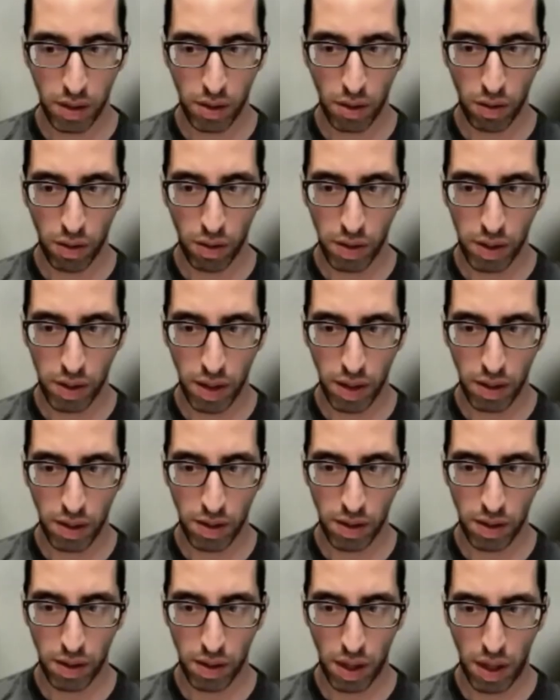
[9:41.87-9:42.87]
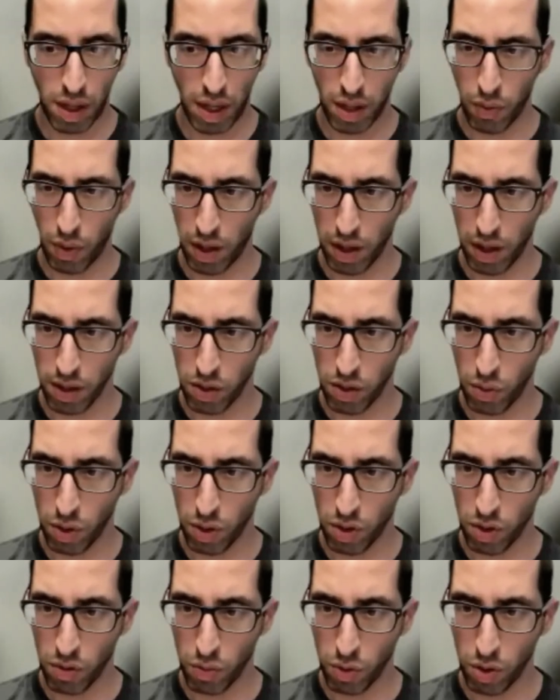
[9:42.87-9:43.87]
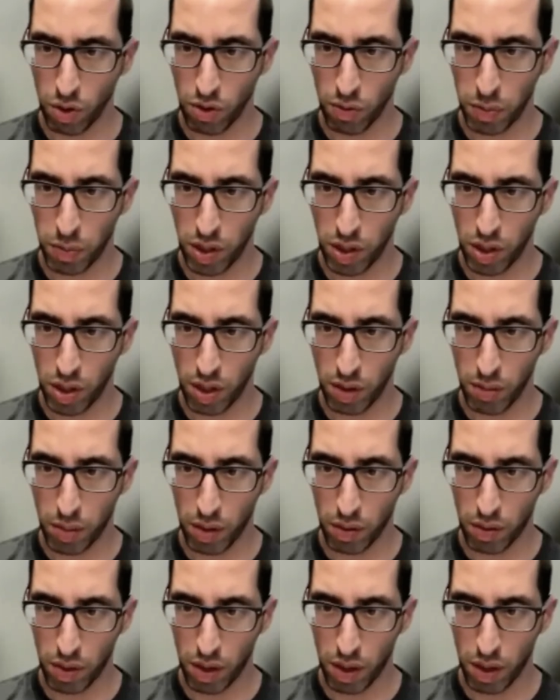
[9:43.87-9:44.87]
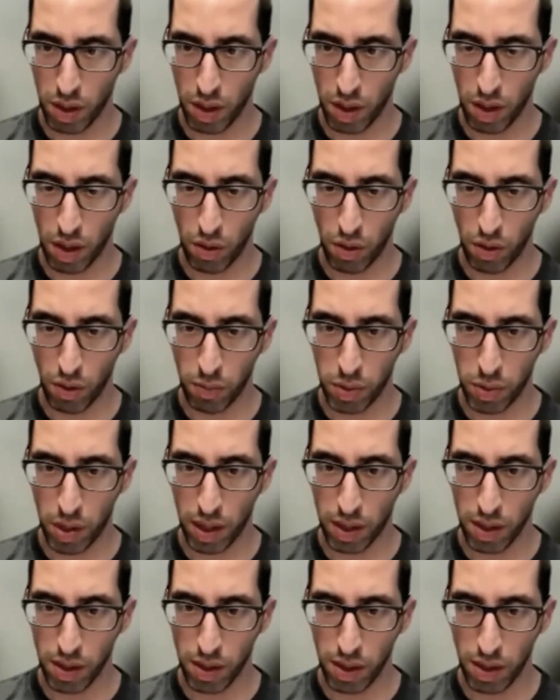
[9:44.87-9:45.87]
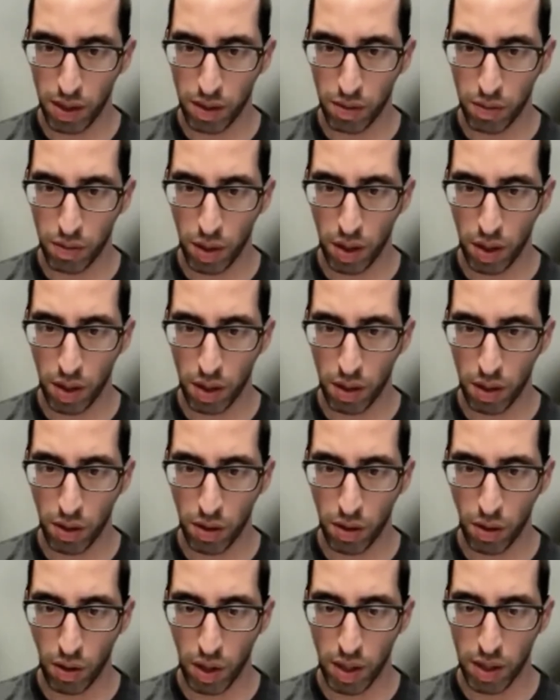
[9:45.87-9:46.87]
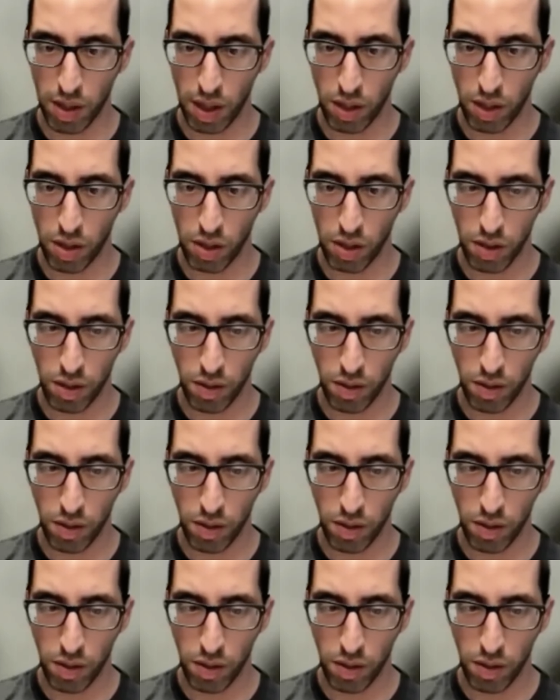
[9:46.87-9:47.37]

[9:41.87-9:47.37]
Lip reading: sense. Anyone else want to pitch in about their own practices within the organization?